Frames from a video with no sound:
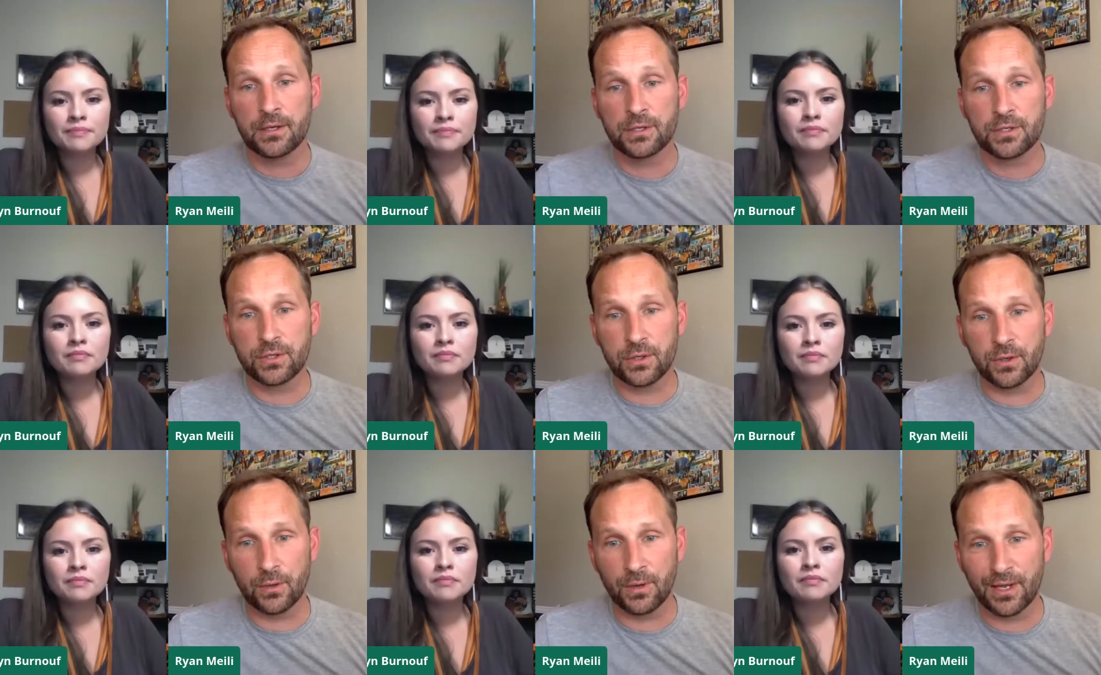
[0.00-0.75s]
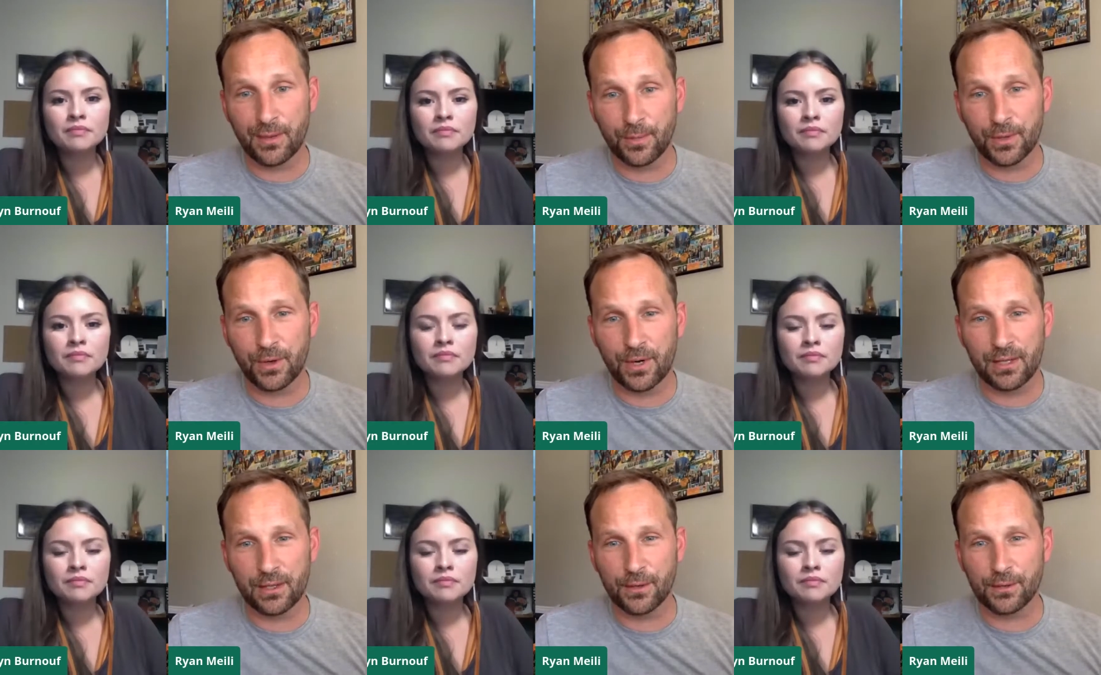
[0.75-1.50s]
Speaker 1: to
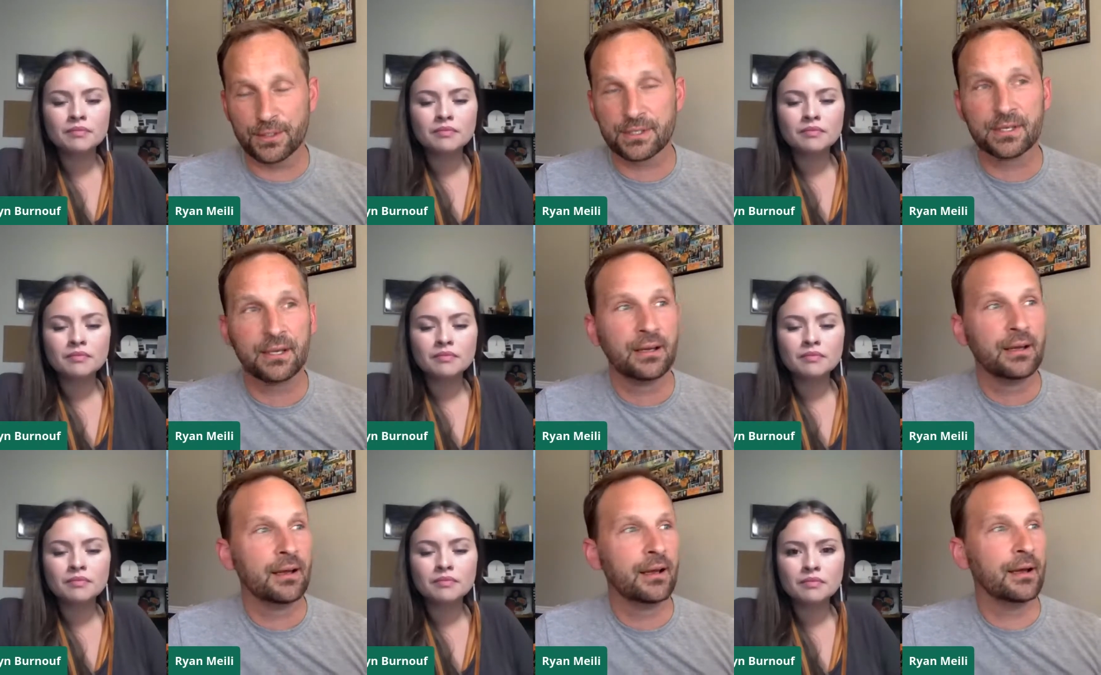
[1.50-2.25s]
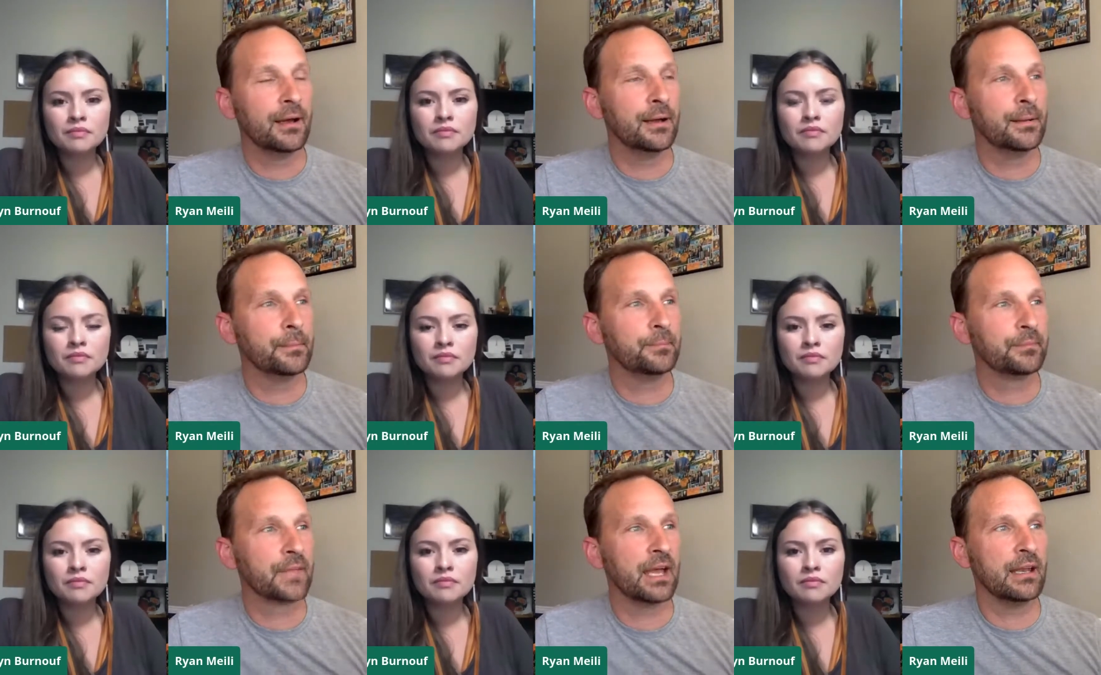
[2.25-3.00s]
employ those um,
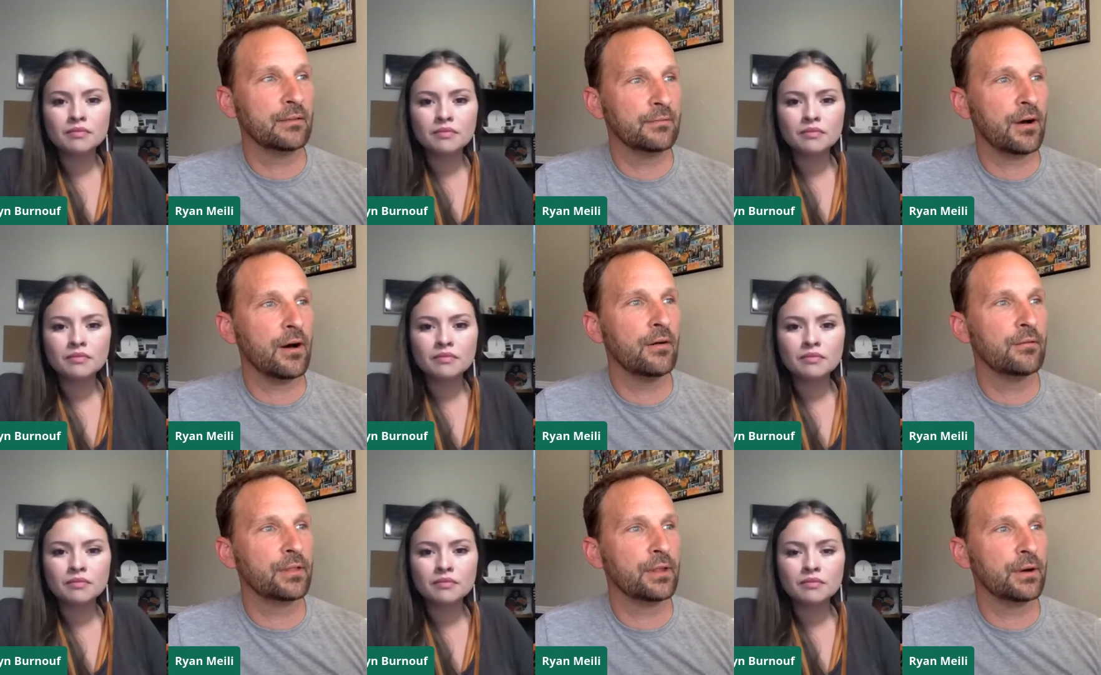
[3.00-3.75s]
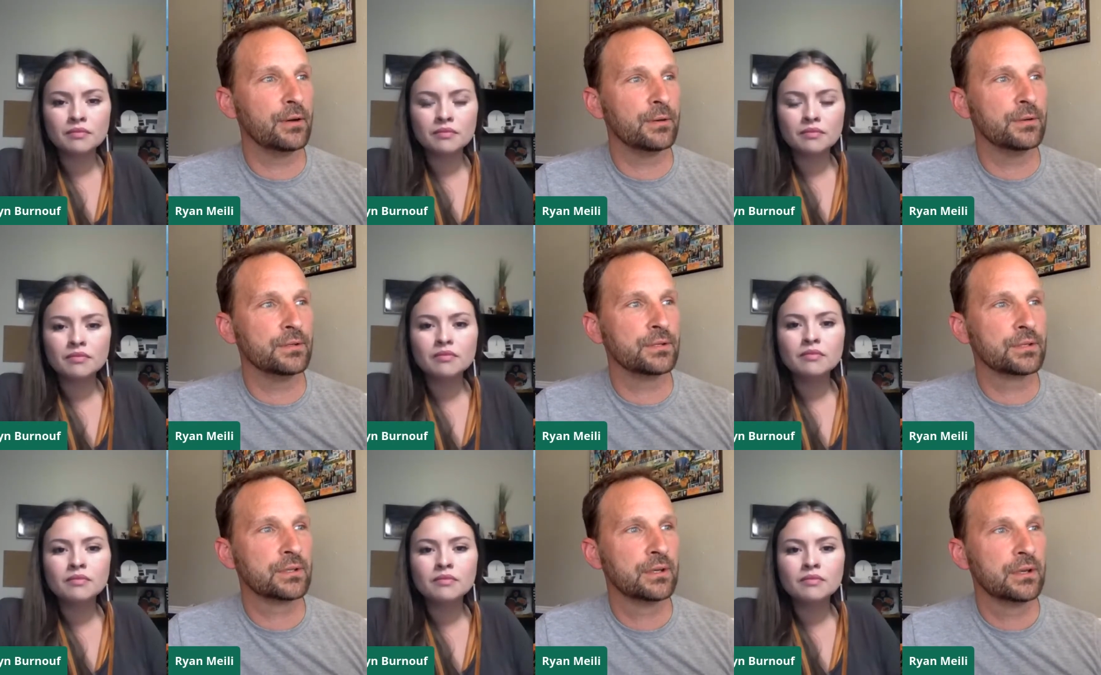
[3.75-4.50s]
and involve
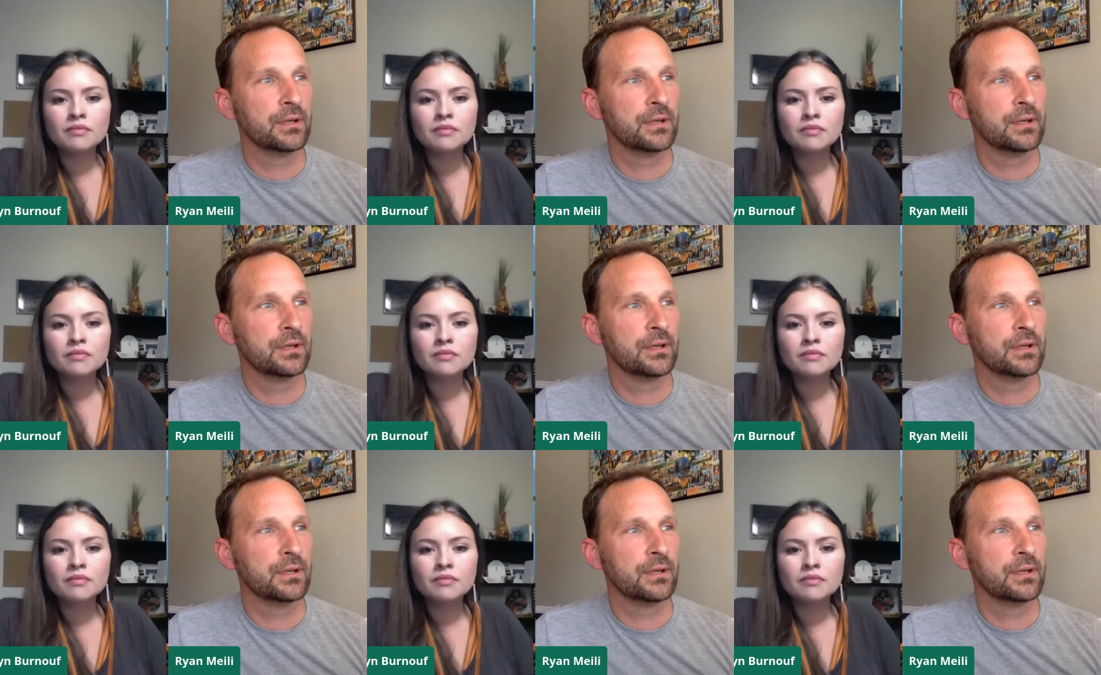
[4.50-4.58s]
those